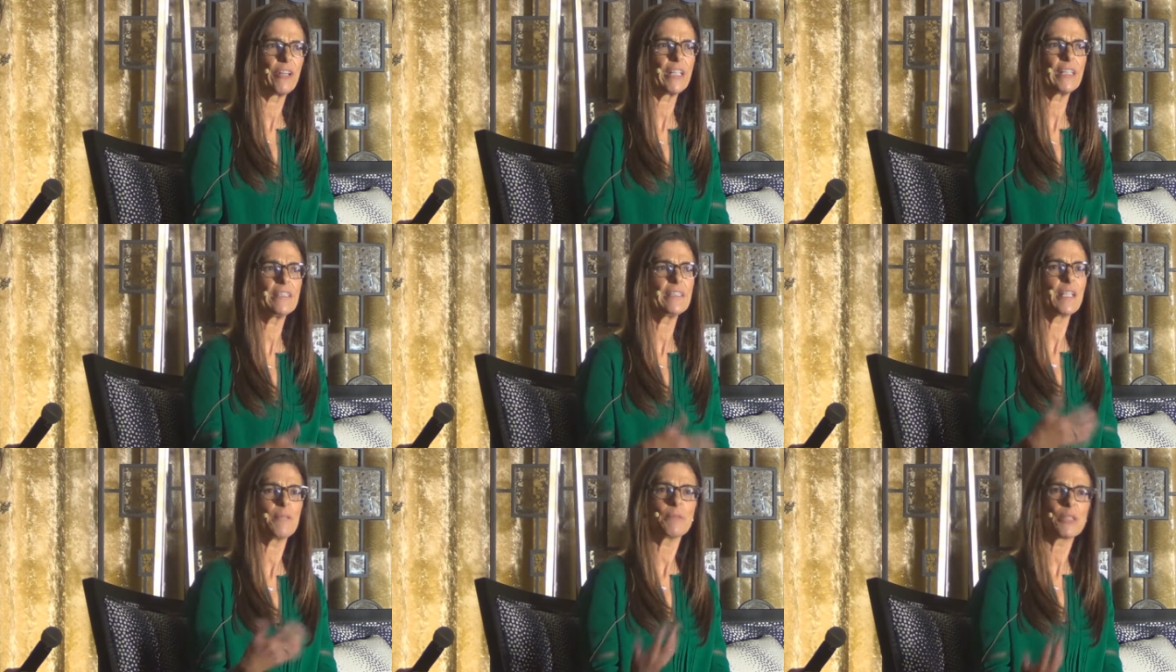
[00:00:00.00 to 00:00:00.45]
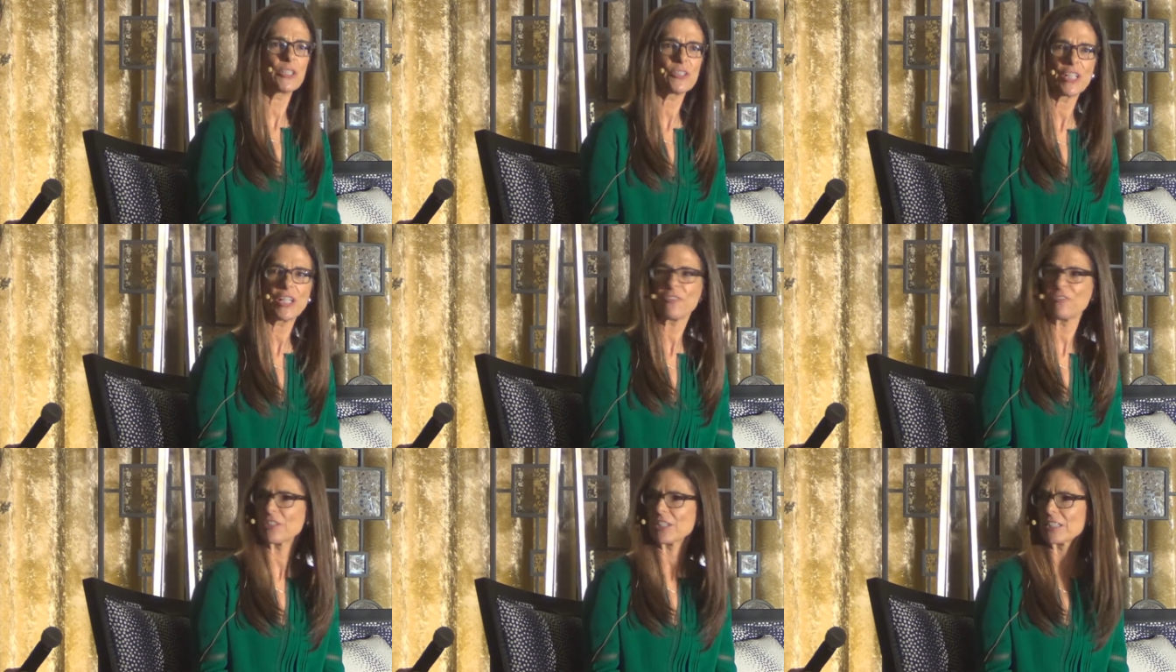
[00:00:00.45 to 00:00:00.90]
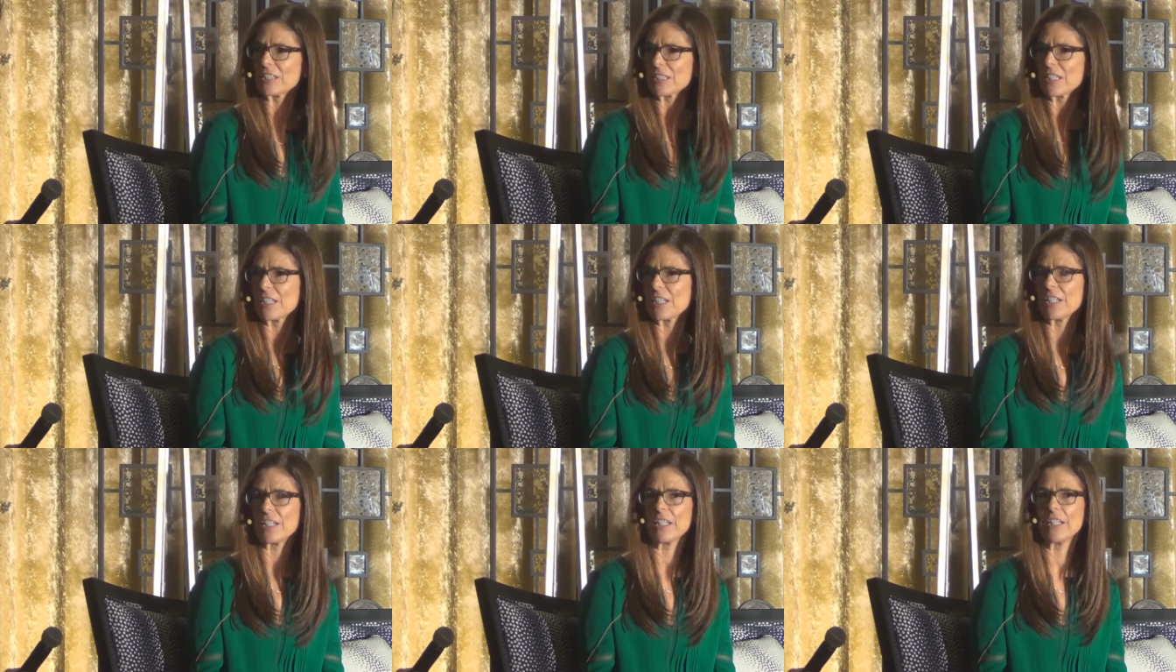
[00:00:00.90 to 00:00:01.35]
or any demographics
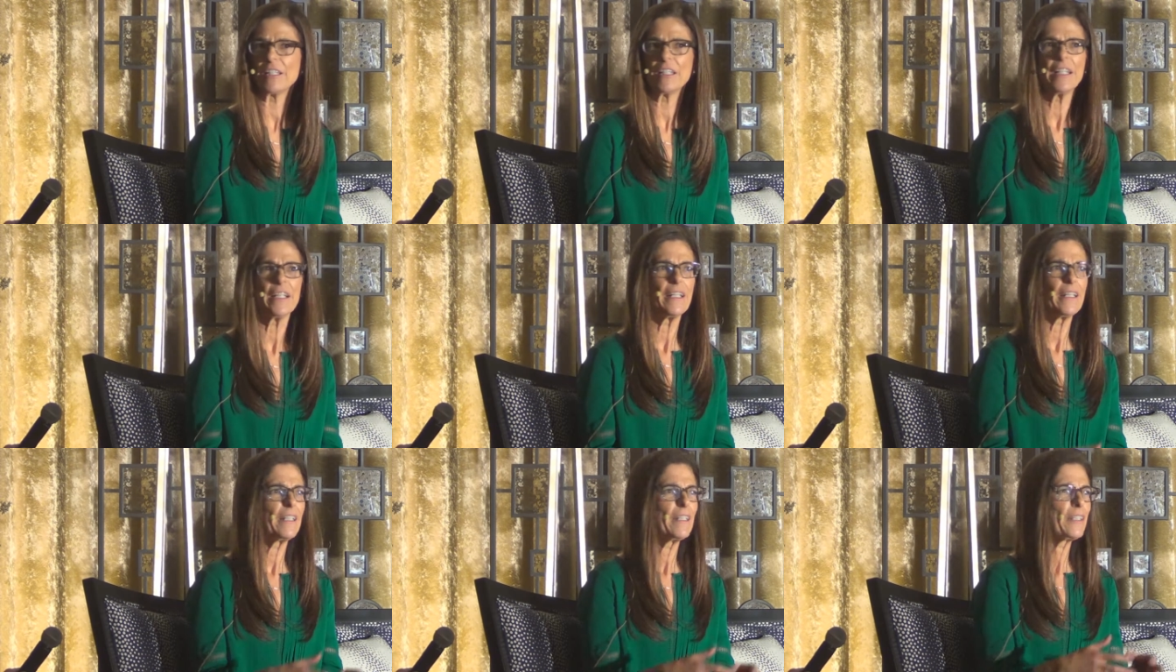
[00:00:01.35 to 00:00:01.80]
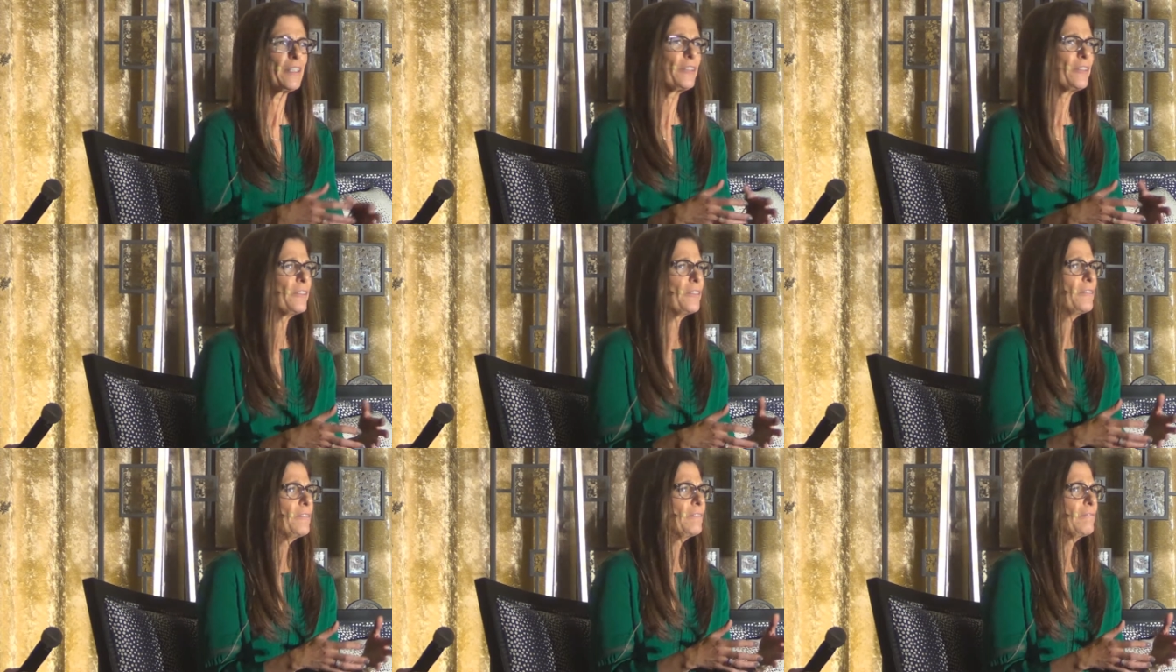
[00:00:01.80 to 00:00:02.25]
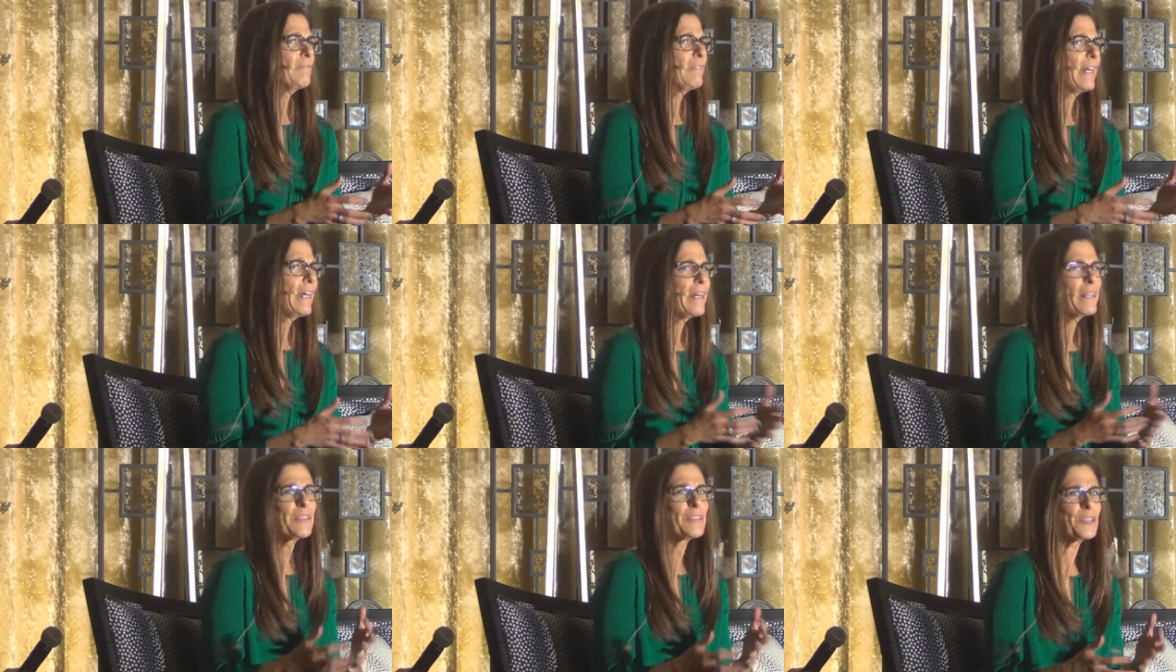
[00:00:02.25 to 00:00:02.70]
on it. And,
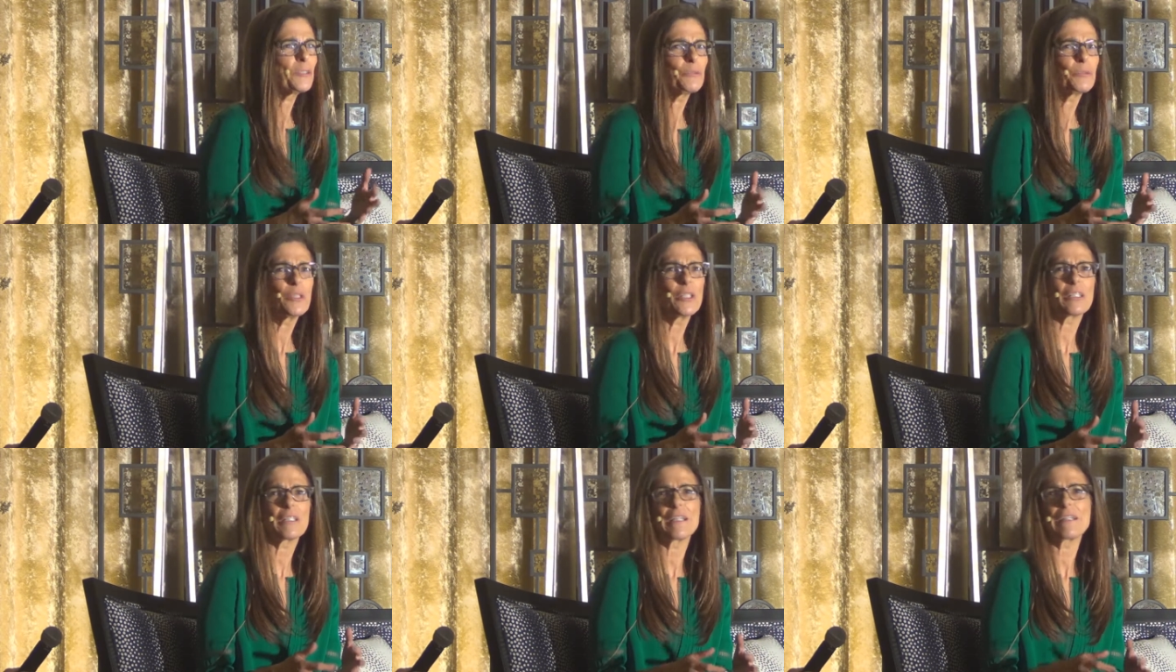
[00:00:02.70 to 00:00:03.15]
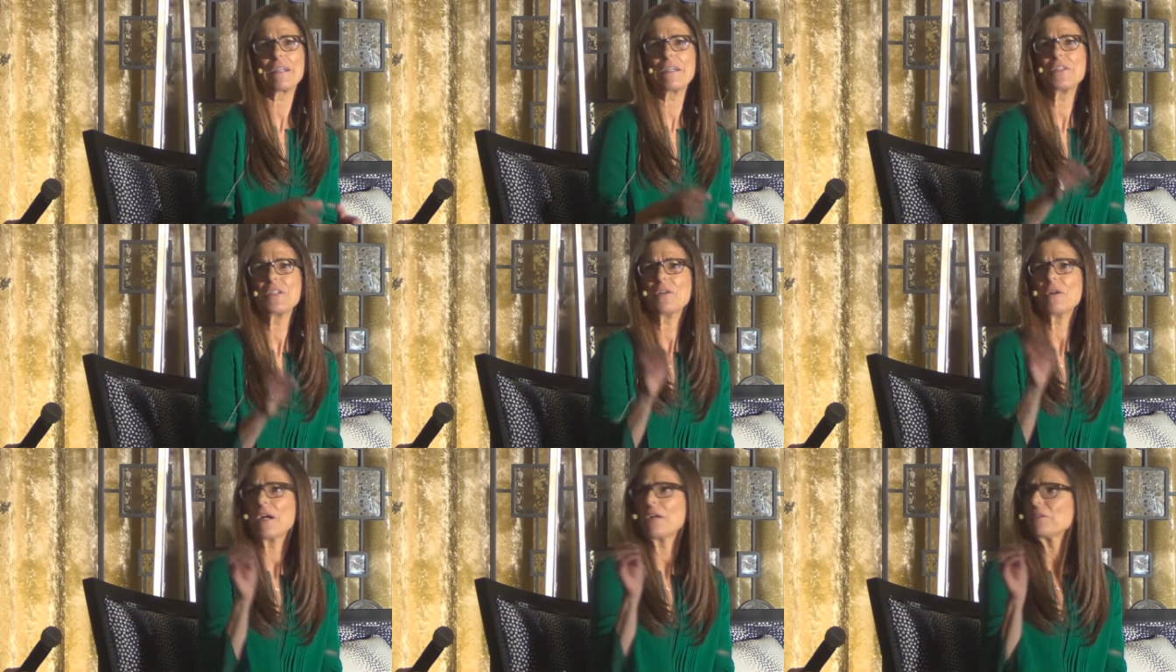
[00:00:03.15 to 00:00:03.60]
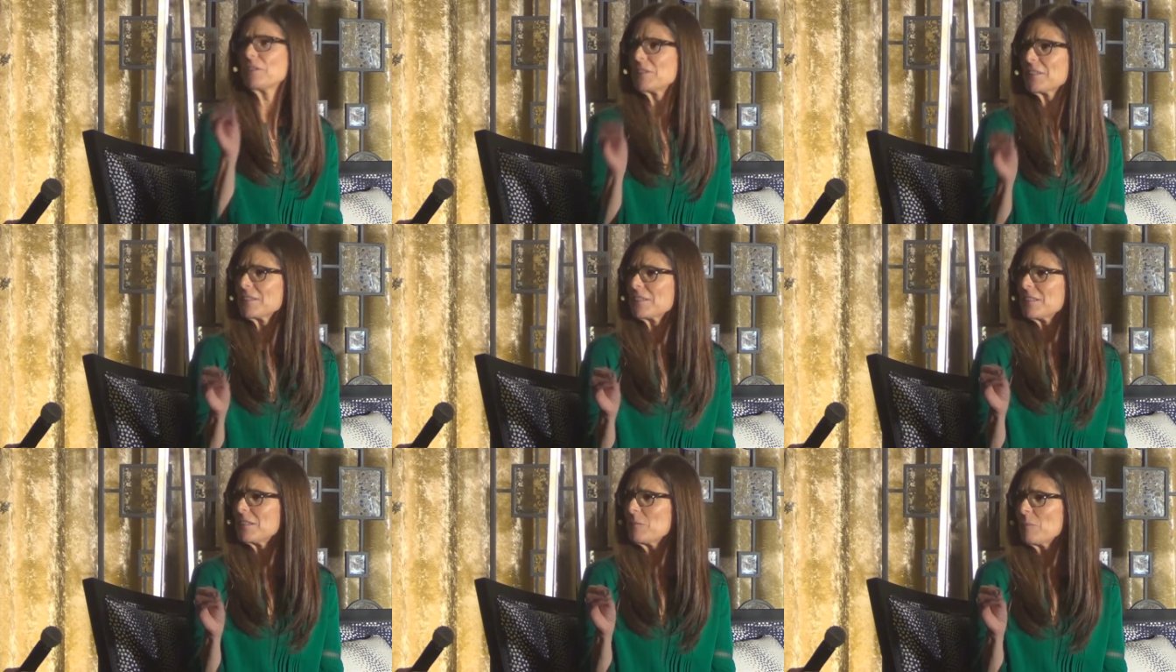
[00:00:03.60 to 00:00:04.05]
how does it work? Like, I know how it
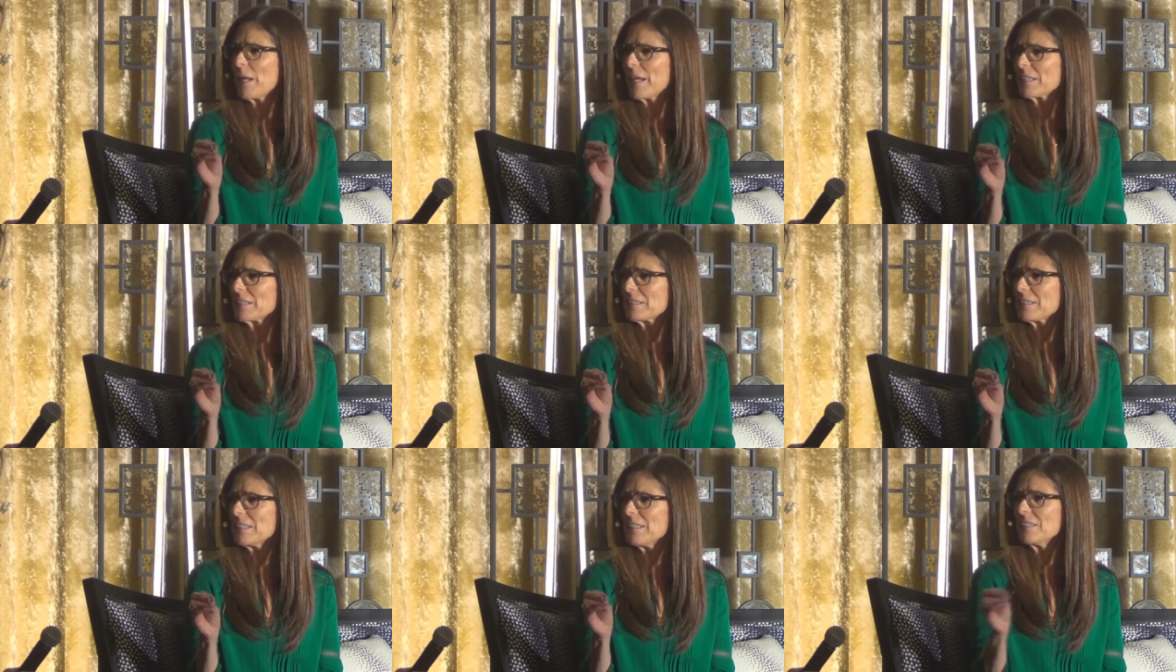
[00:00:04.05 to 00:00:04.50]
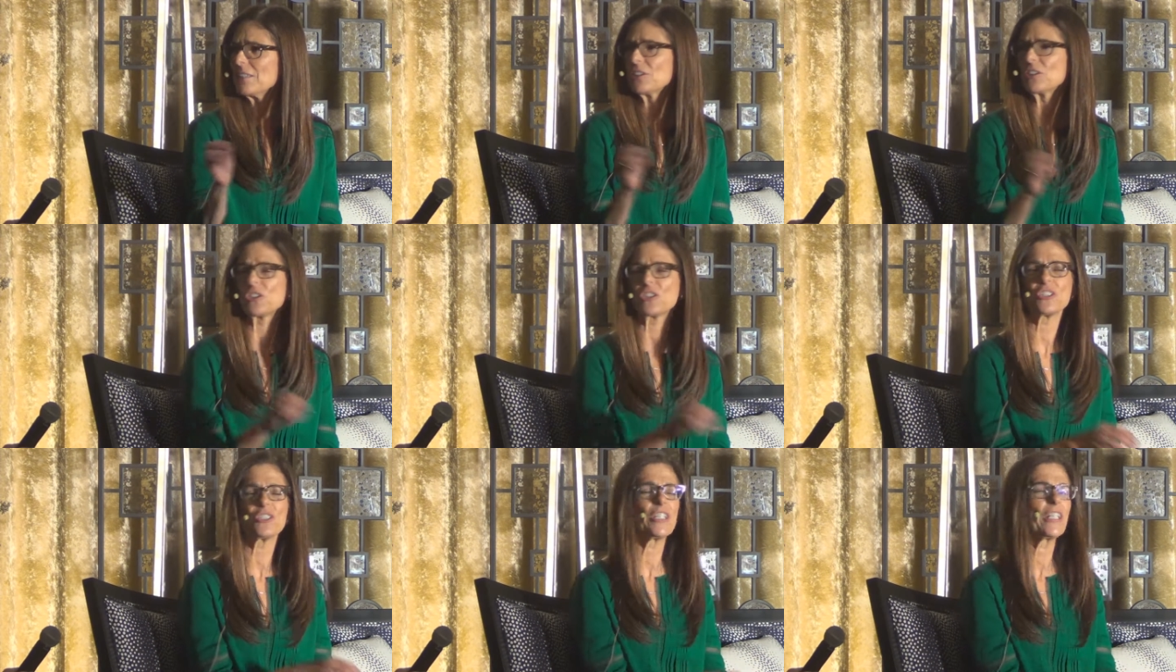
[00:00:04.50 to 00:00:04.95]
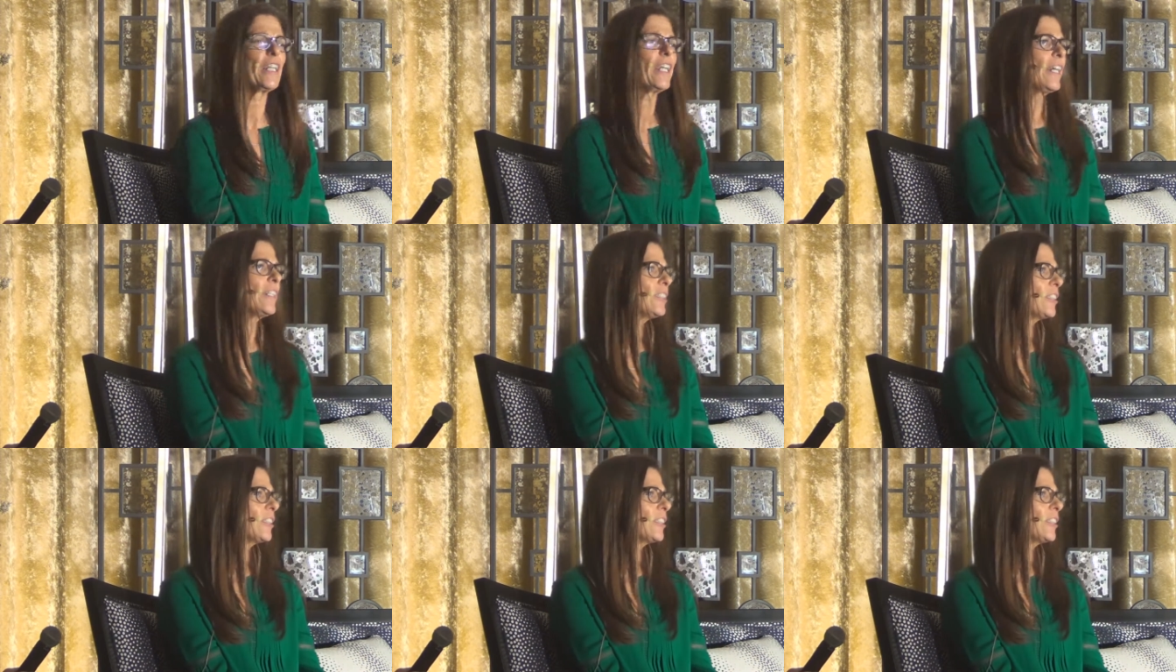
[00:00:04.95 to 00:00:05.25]
does in the magazine industry. And